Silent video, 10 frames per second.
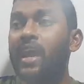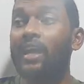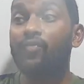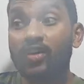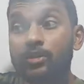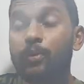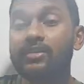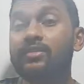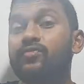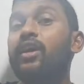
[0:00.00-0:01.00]
At which
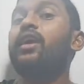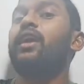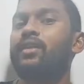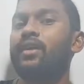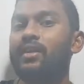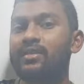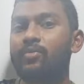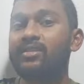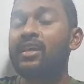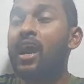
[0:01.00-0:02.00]
places we are getting that
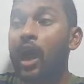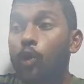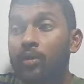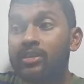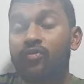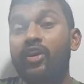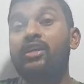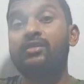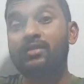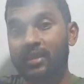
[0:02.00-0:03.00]
disturbance, how much
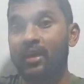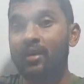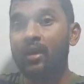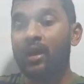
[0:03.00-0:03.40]
effect is there,